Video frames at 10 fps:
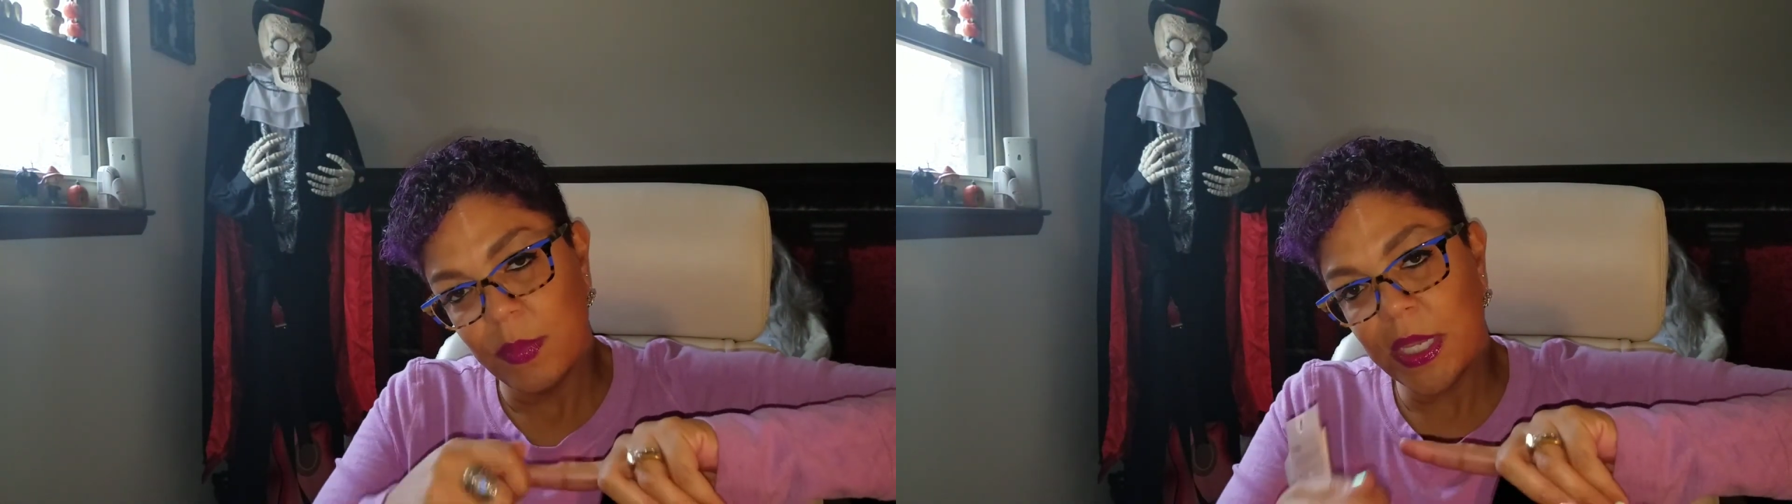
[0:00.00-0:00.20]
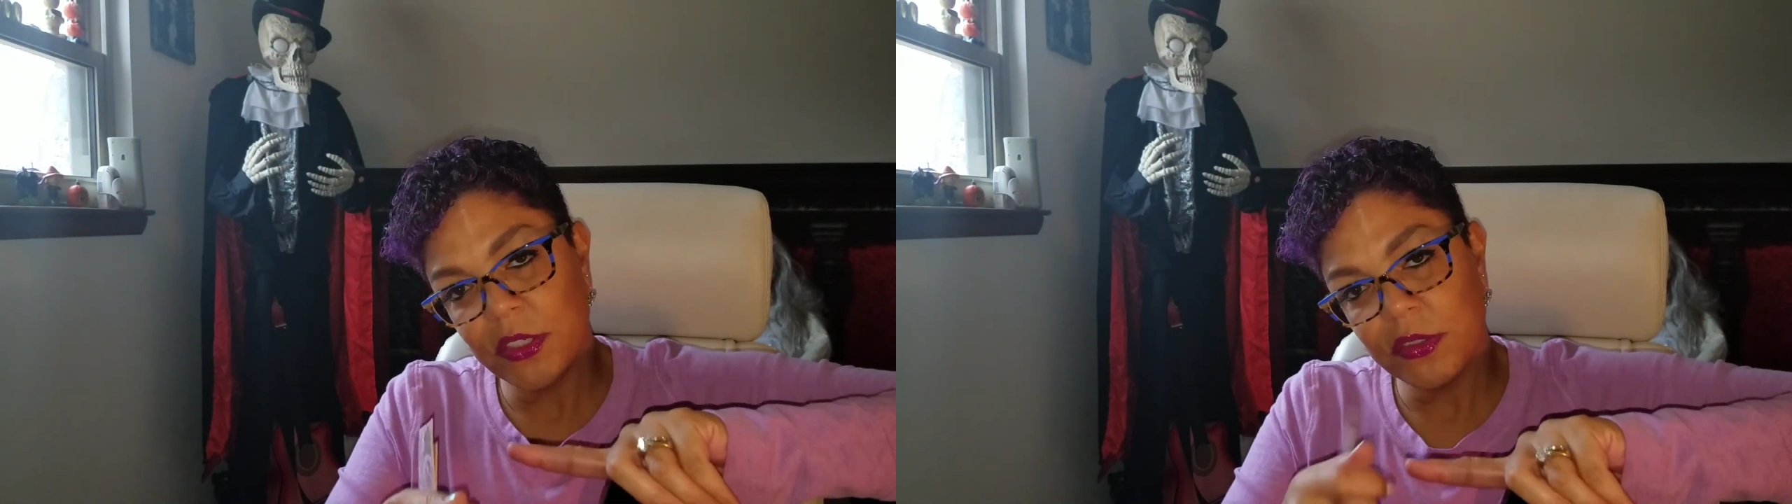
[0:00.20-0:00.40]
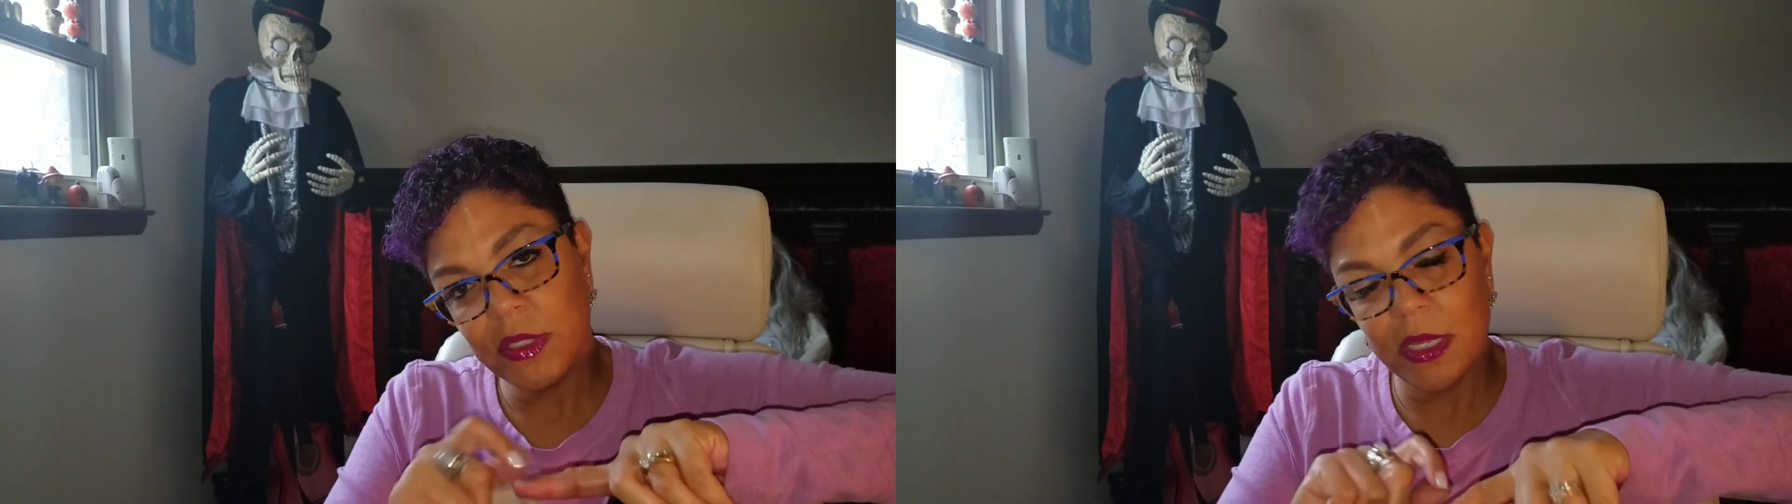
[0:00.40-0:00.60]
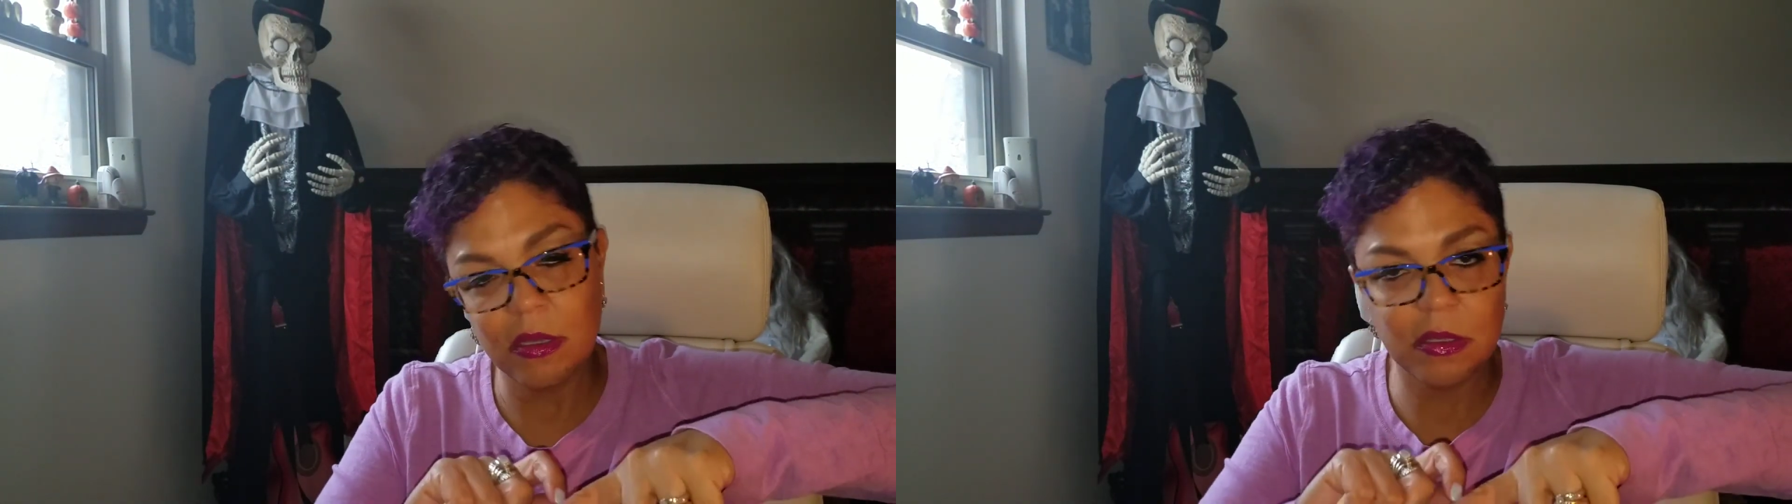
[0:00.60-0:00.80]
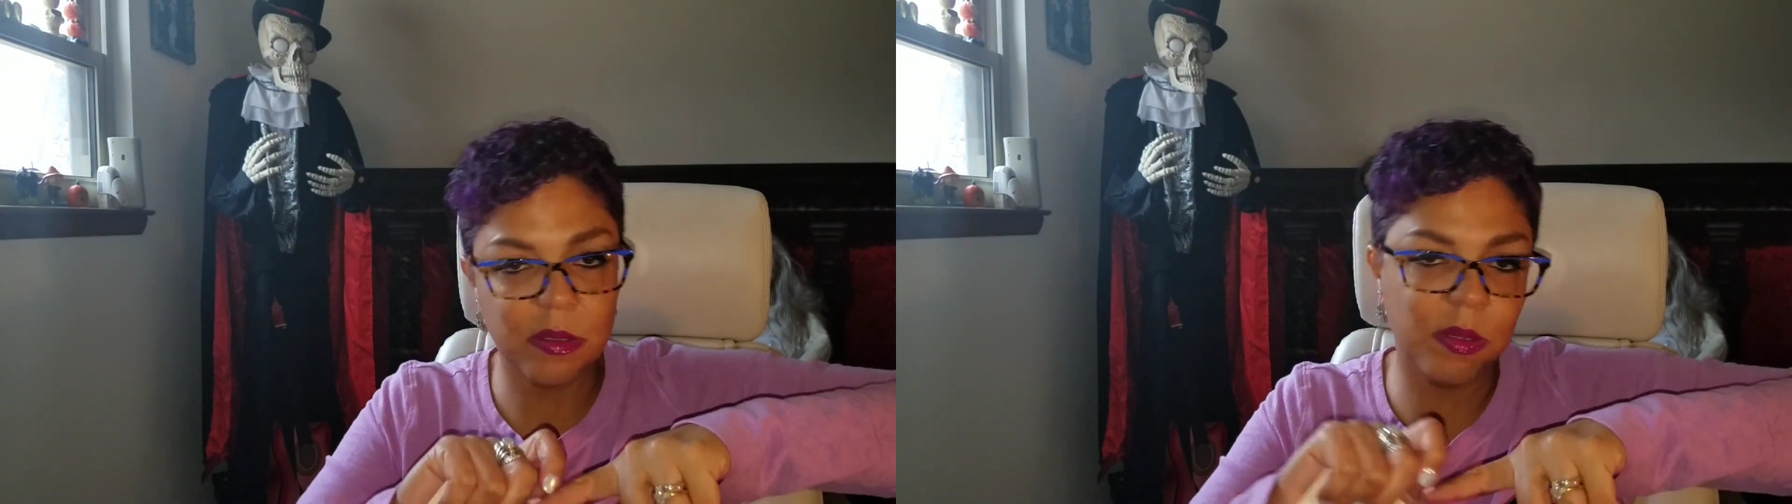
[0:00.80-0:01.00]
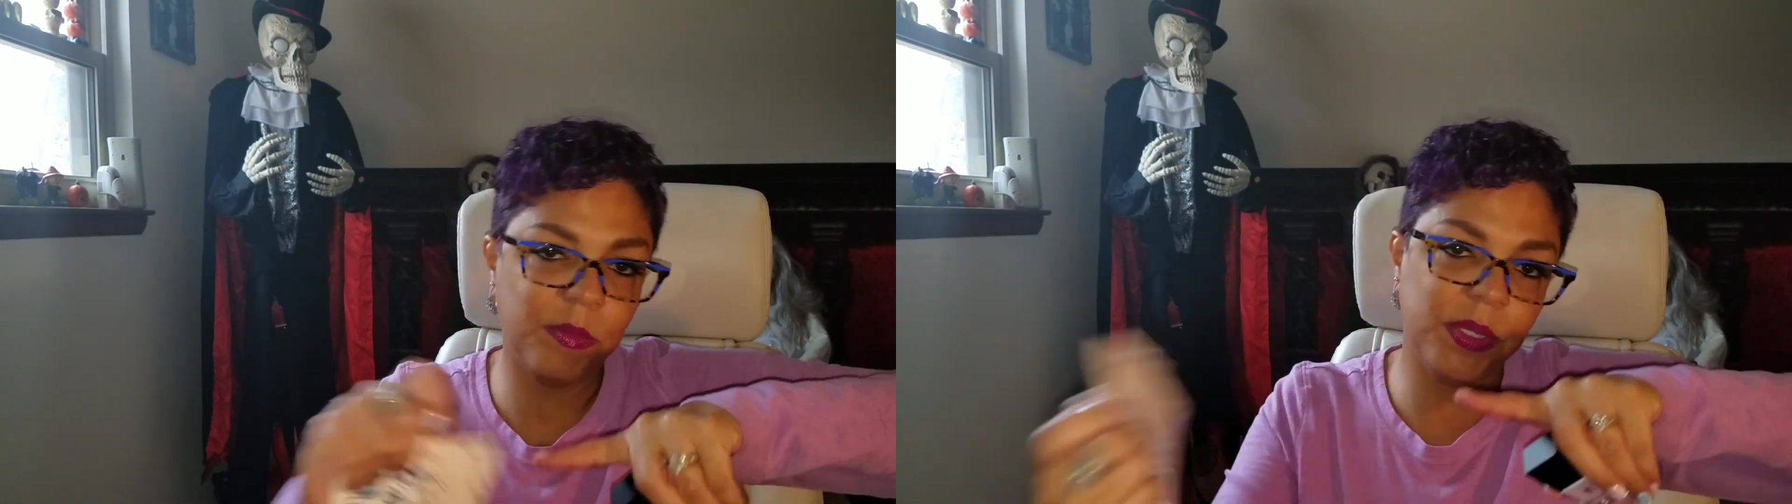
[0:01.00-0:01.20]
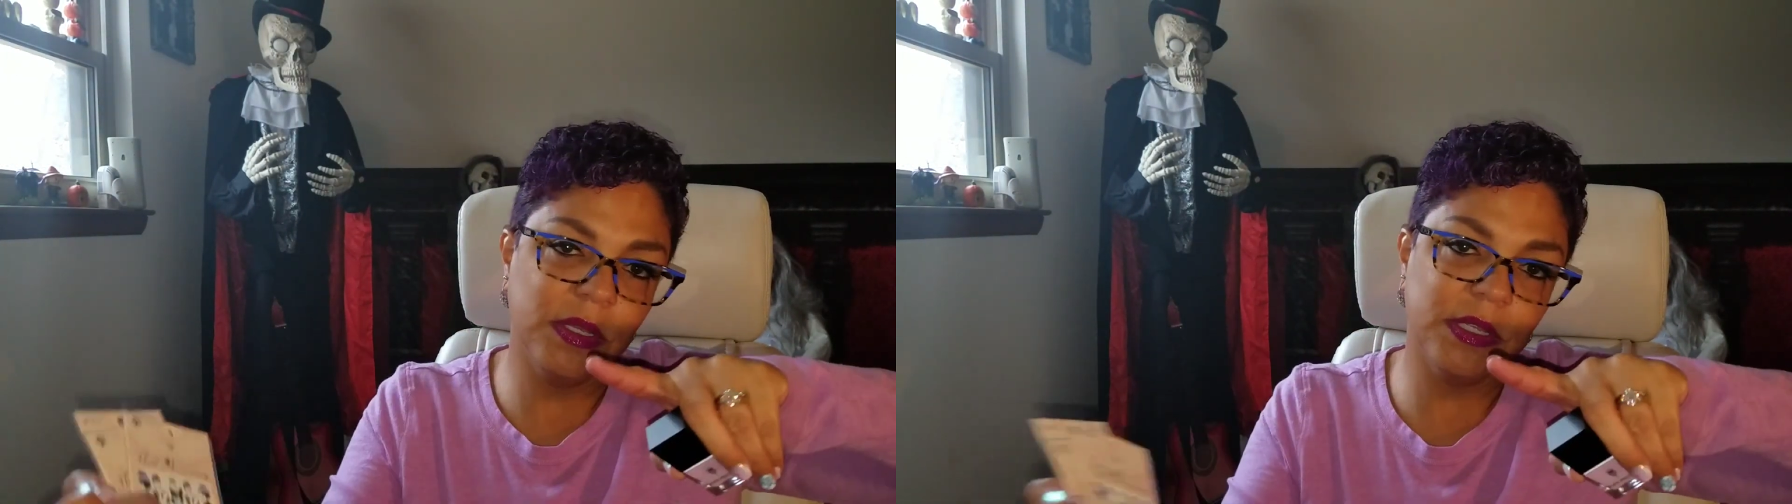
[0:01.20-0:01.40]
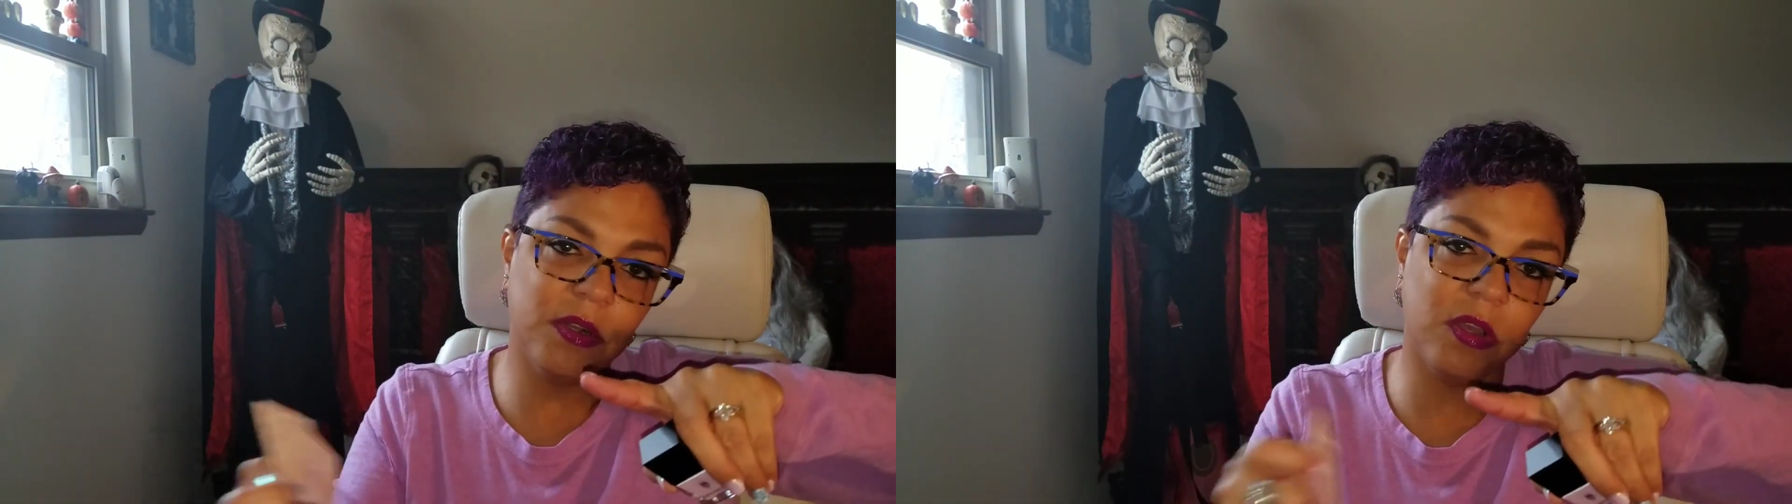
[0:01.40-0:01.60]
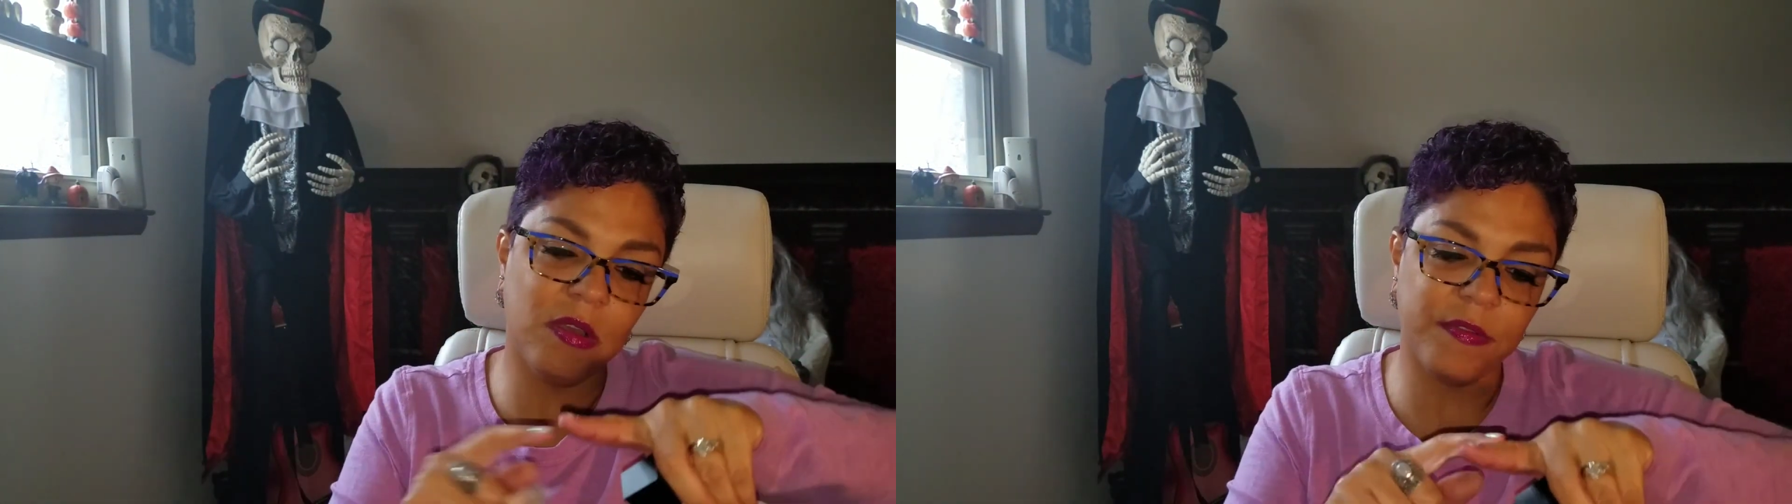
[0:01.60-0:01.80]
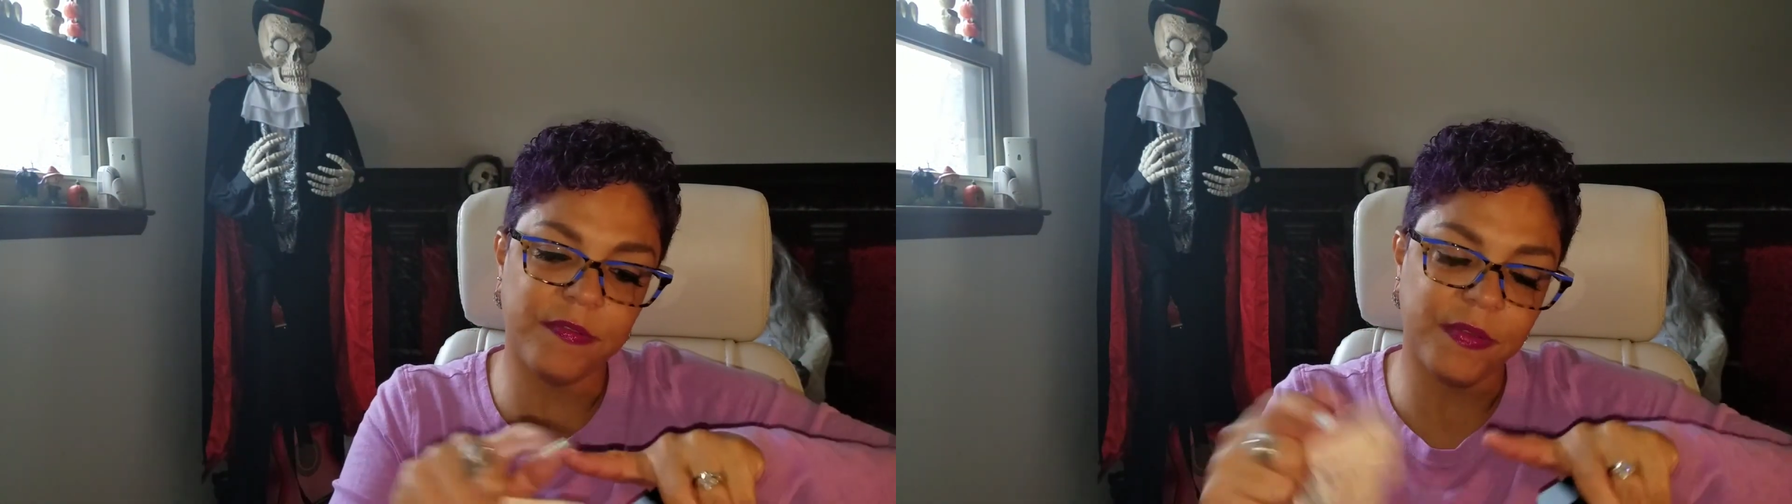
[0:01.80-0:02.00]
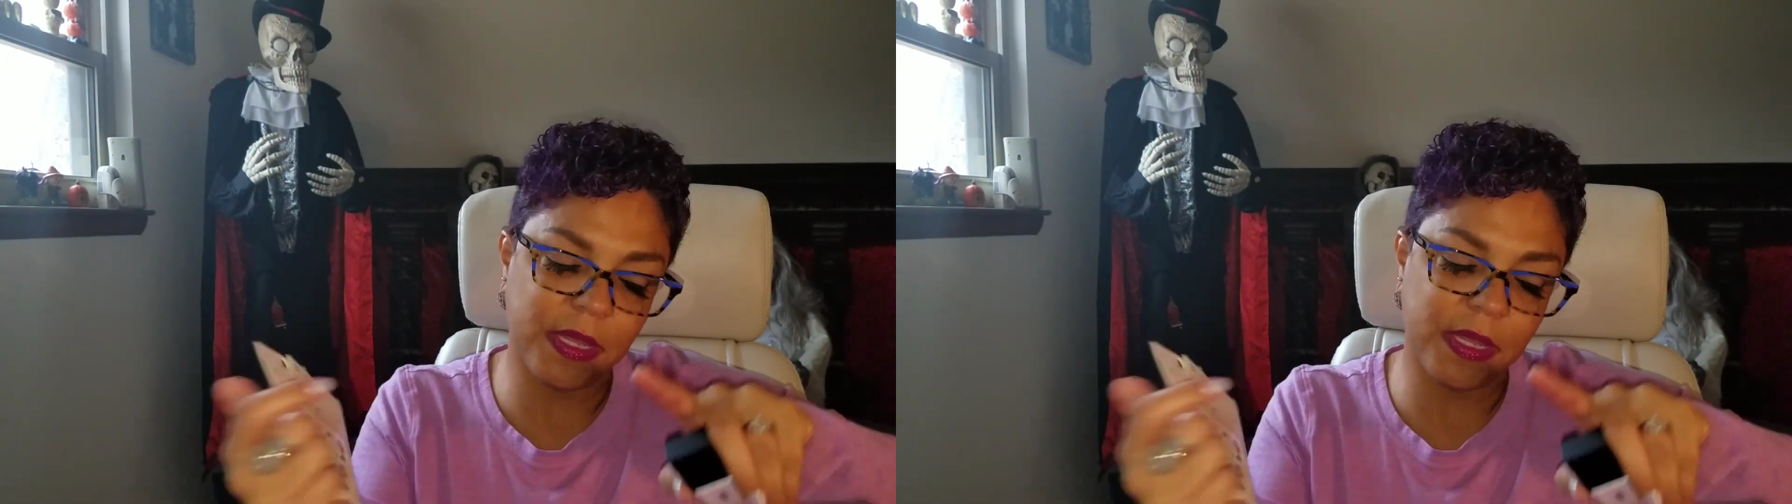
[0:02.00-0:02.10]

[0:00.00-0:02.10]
and then peel it off.